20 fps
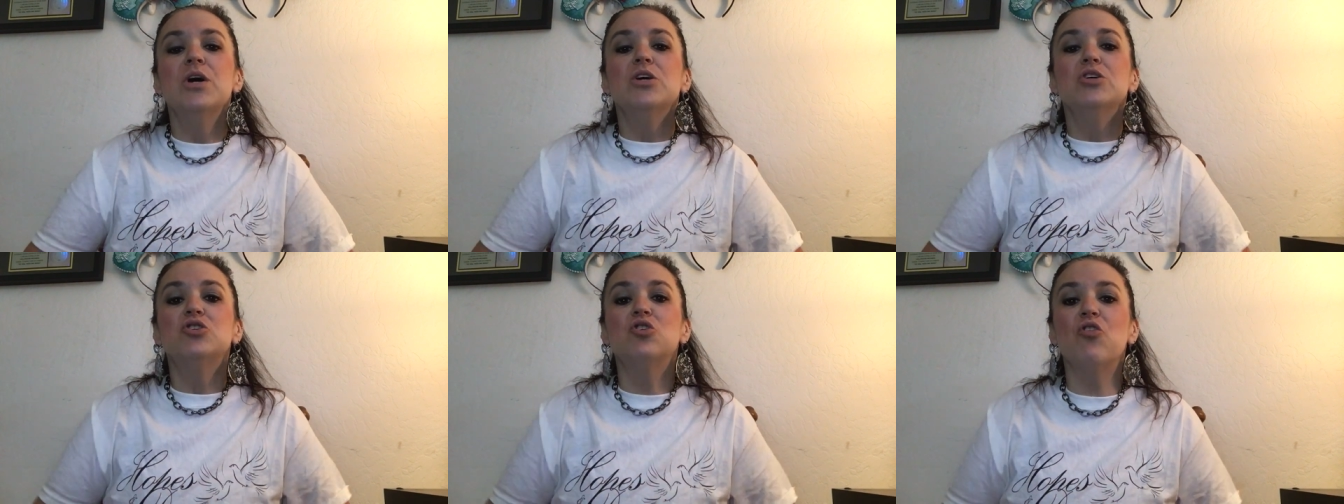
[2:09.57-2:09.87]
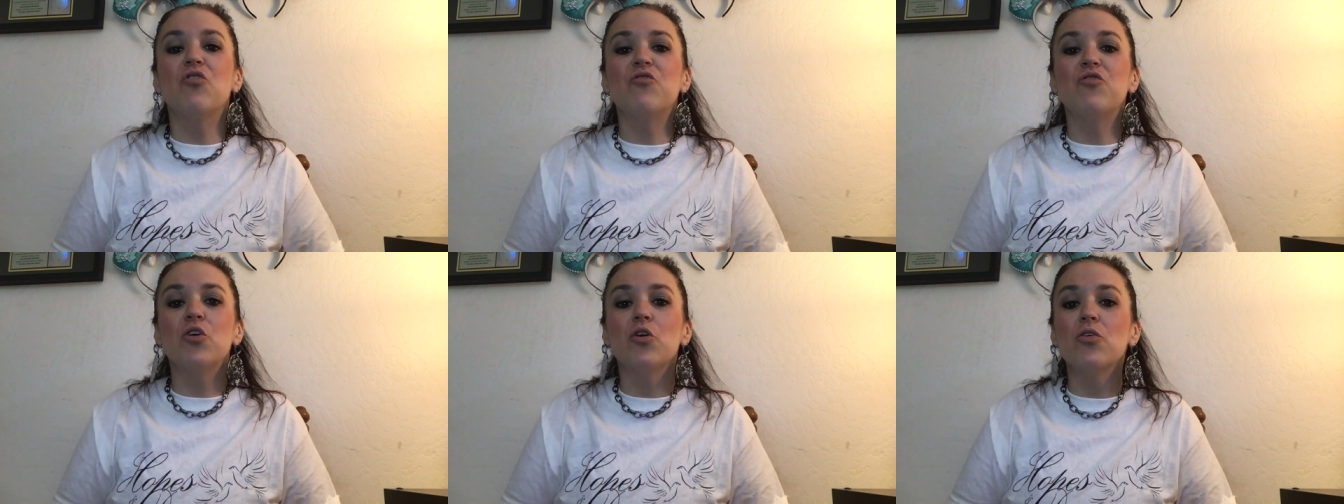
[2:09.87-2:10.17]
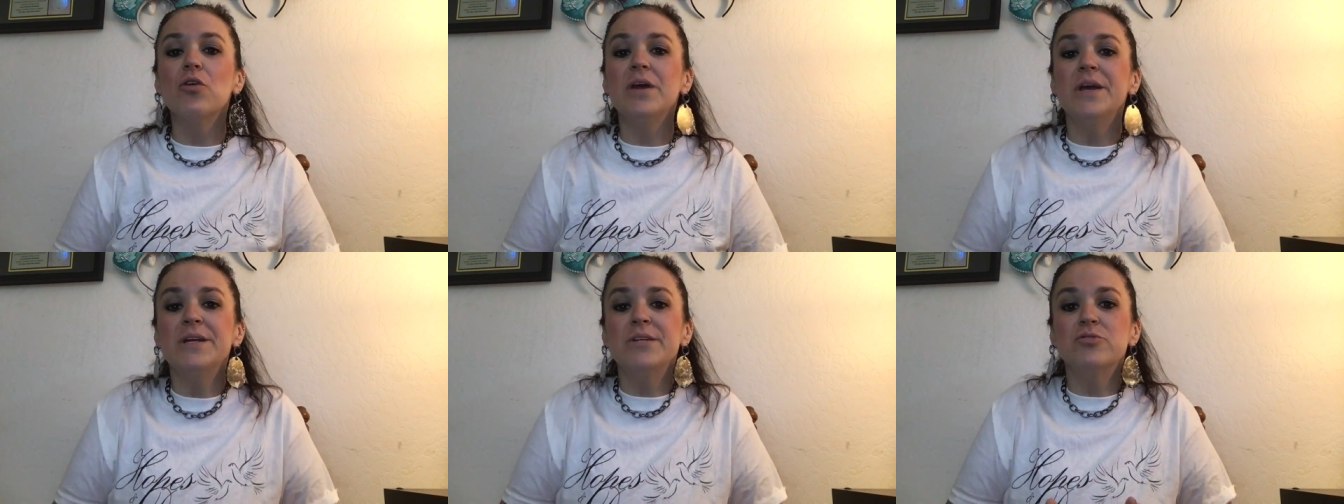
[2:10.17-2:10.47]
So if
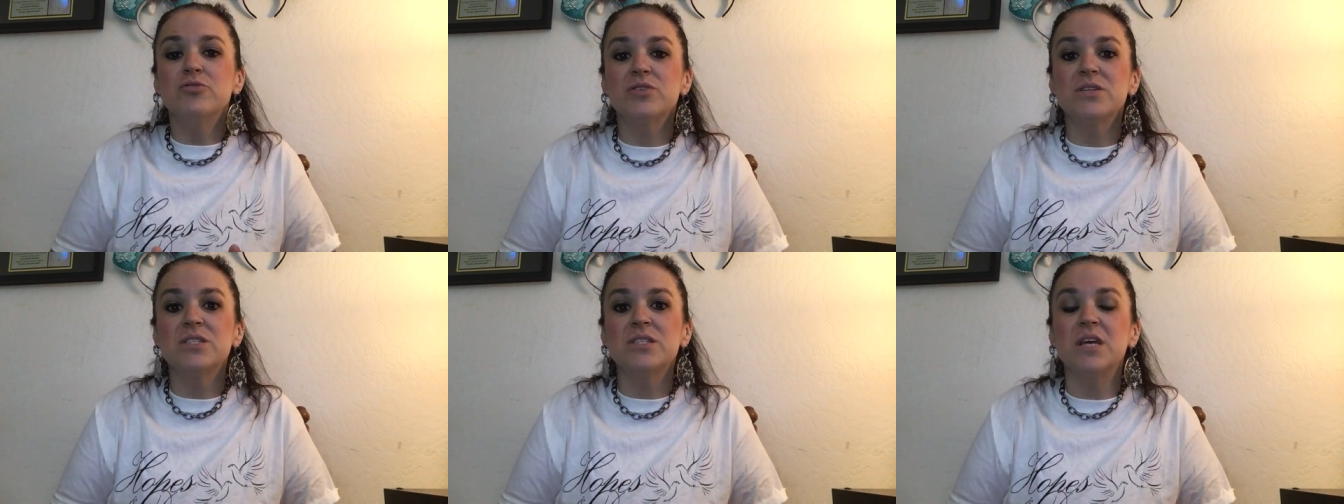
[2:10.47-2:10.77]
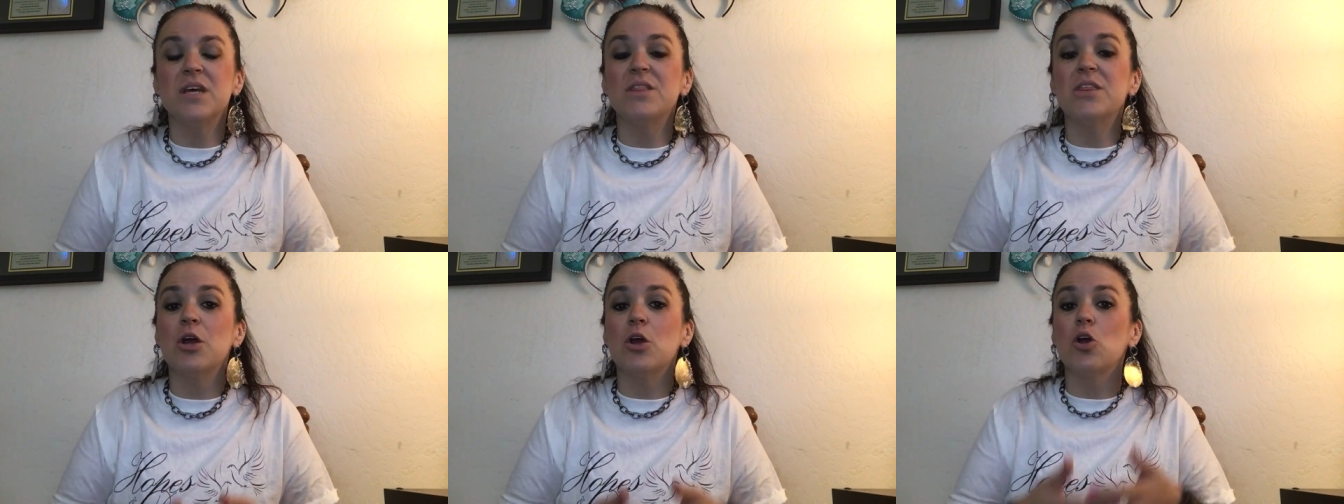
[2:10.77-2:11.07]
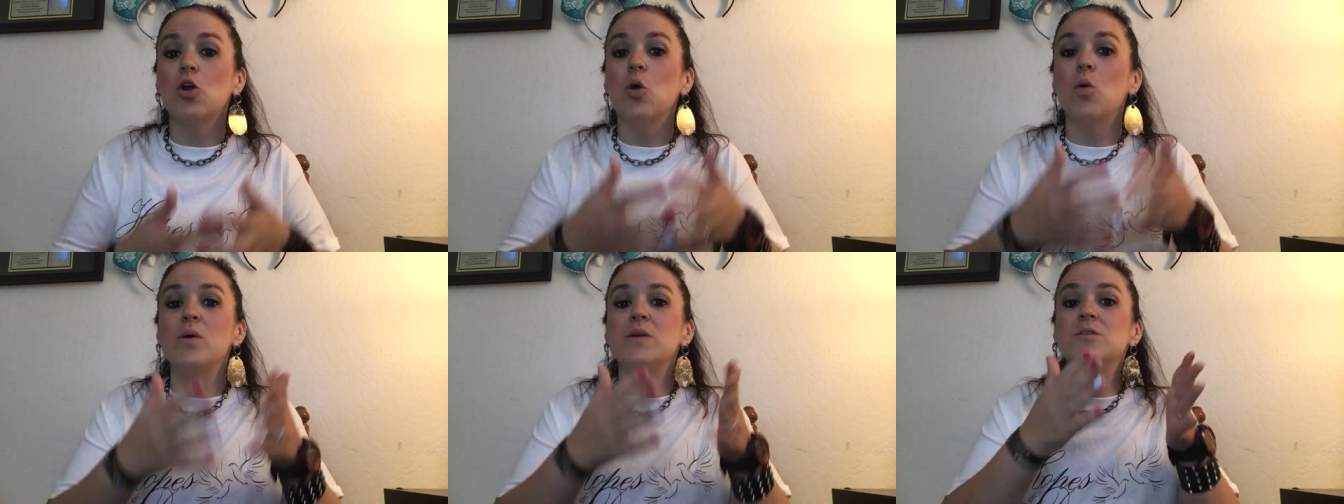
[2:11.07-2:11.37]
you're interested, they're
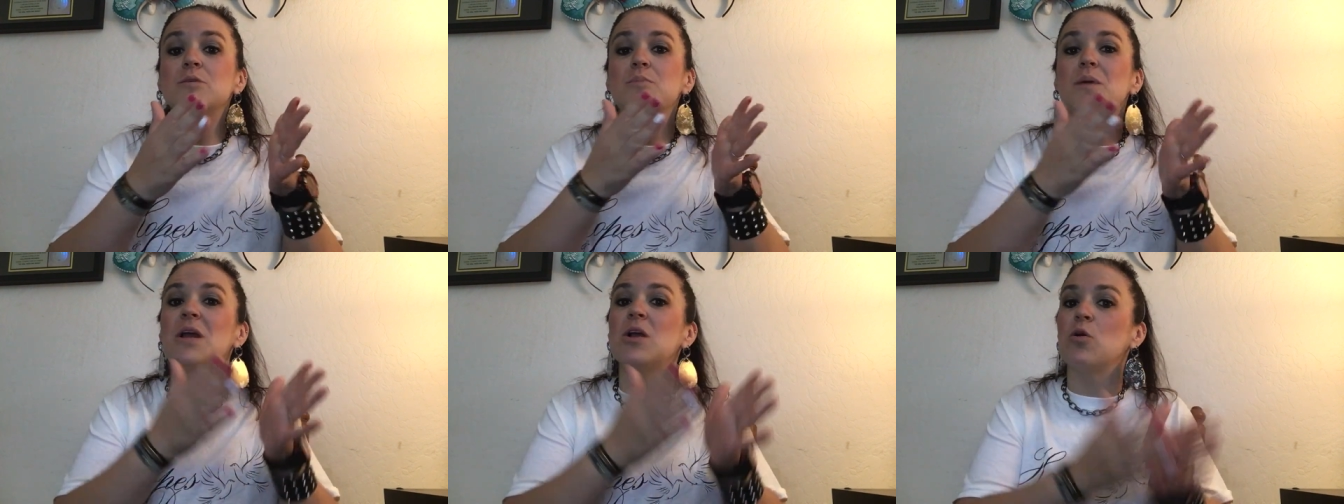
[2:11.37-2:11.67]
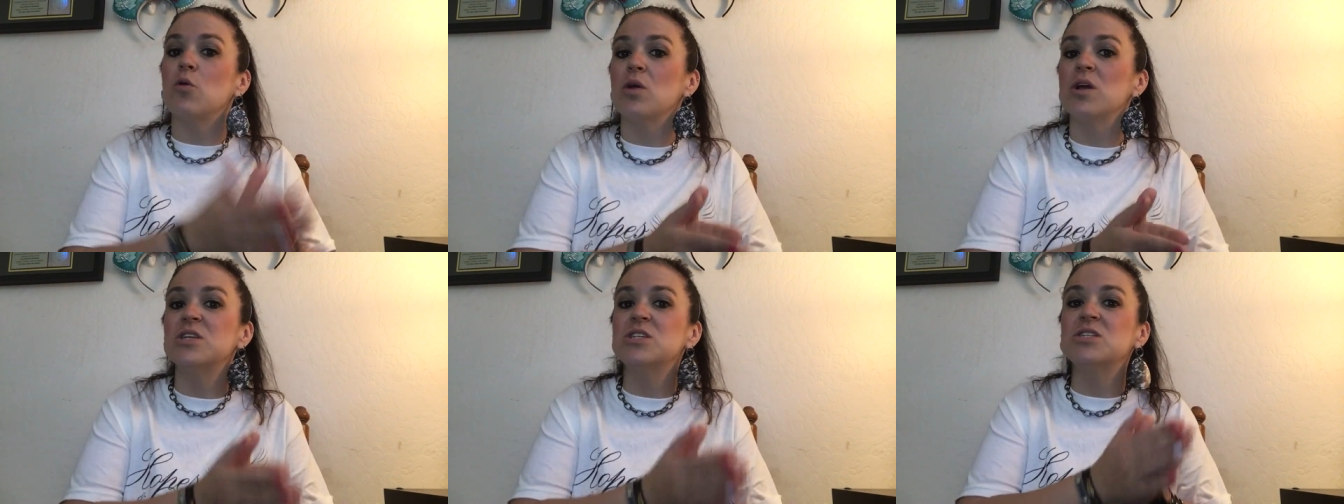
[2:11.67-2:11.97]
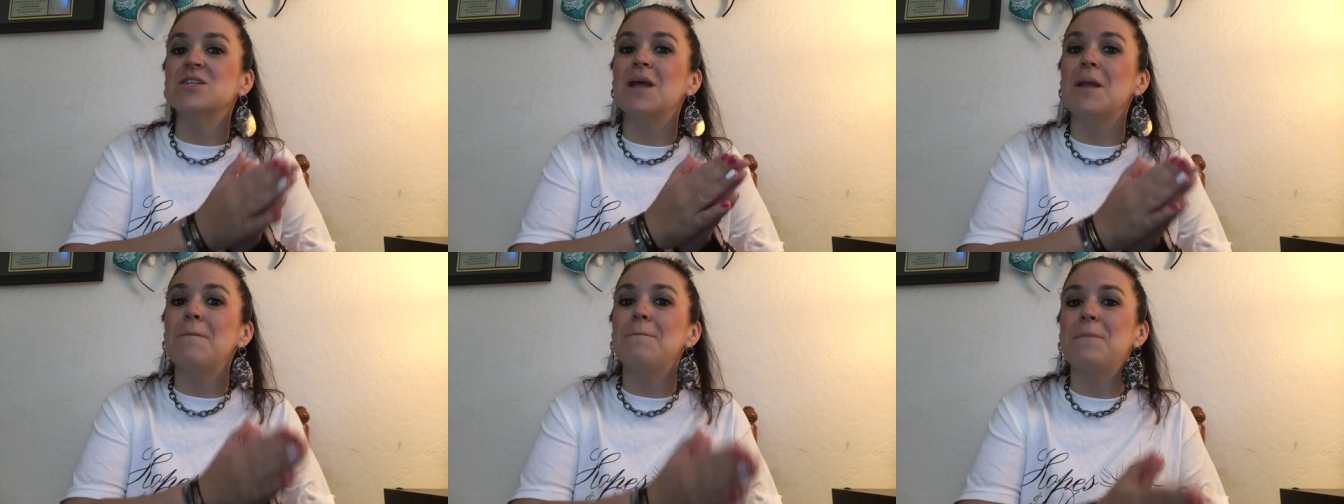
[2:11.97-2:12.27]
going to be
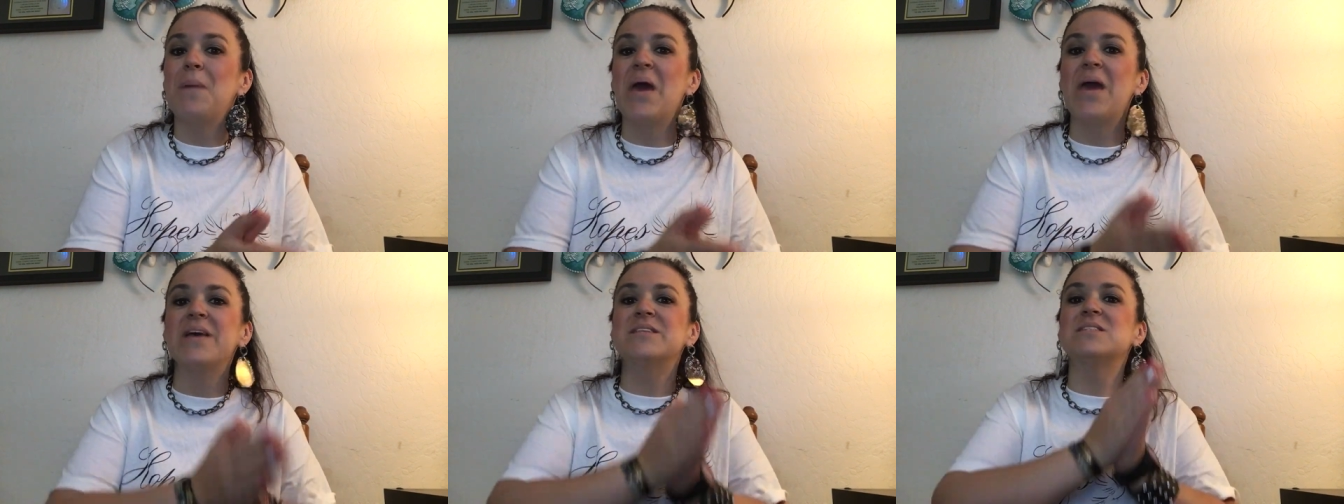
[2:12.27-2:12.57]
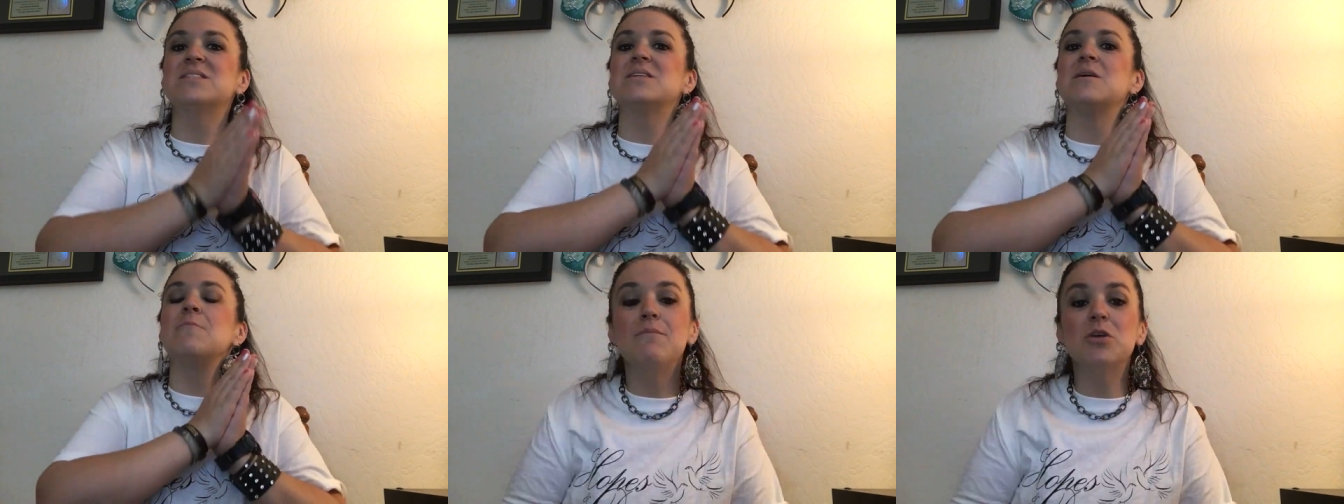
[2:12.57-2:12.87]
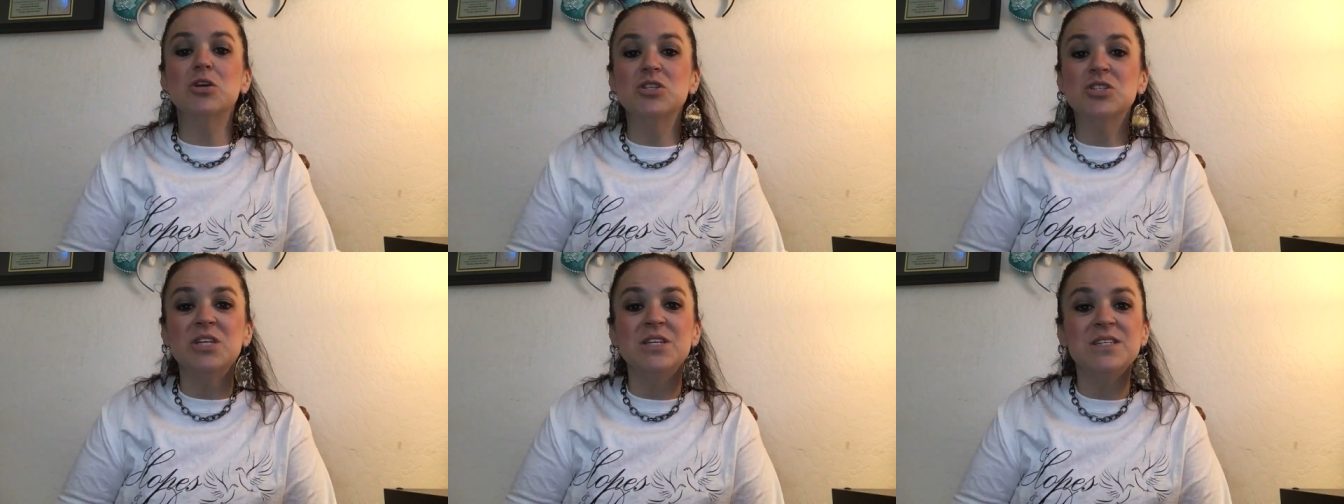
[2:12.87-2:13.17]
Christian based
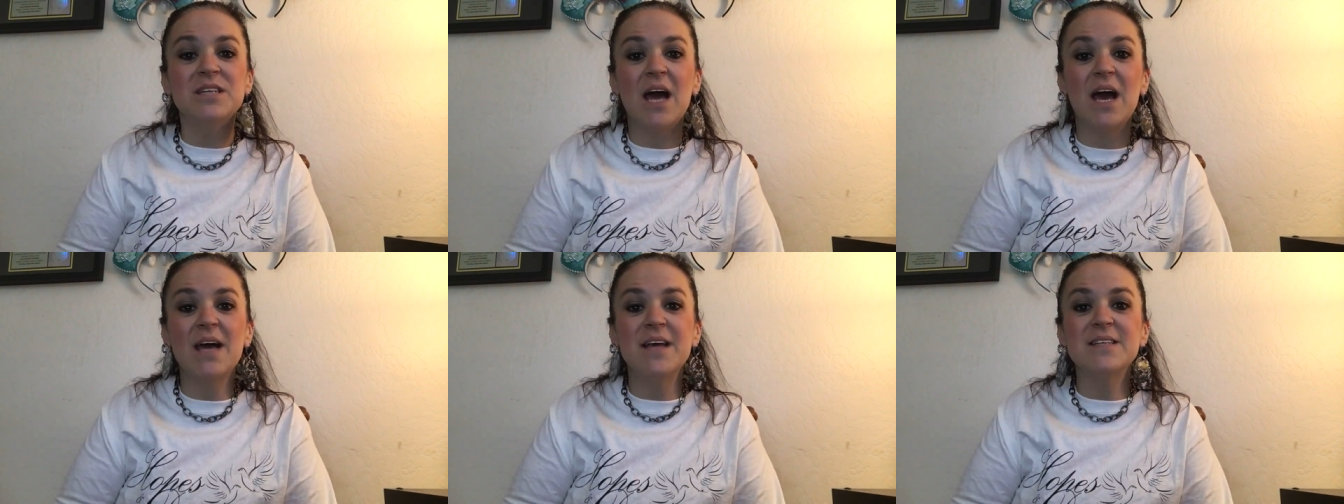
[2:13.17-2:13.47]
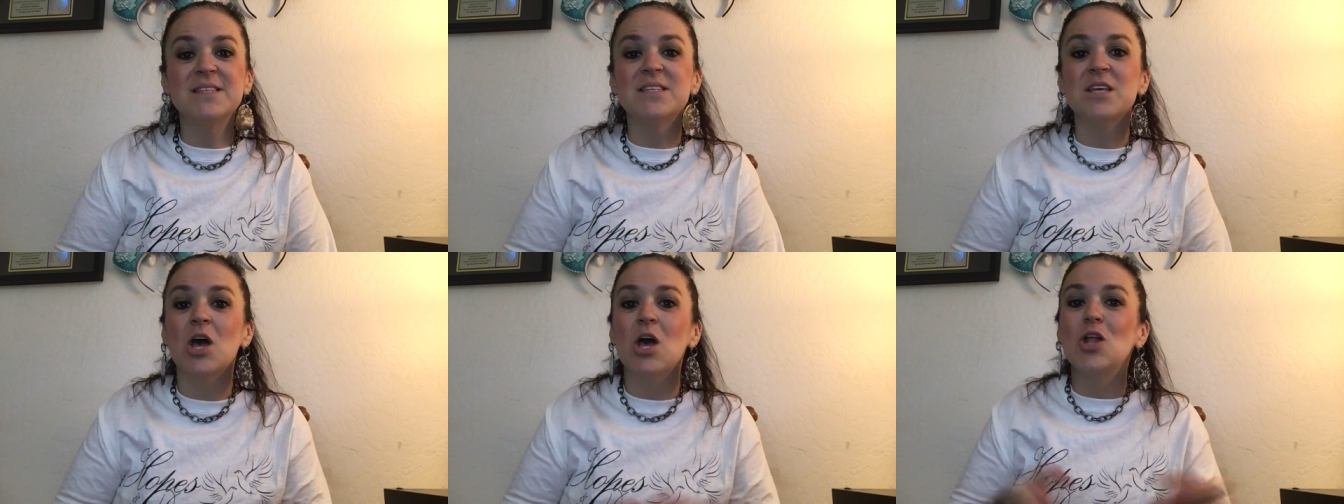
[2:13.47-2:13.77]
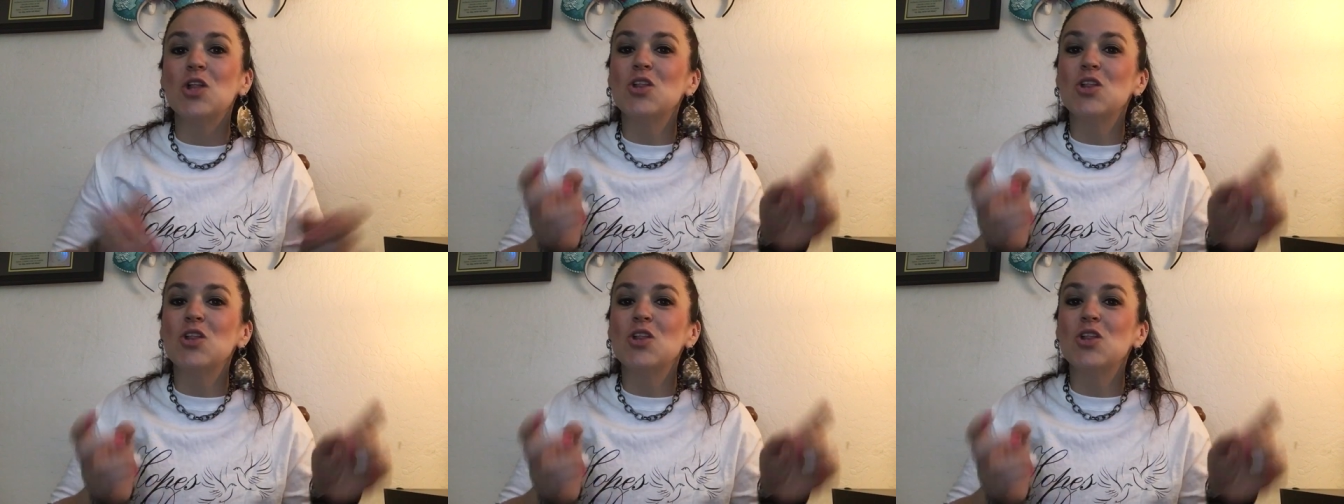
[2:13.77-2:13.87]
merchandise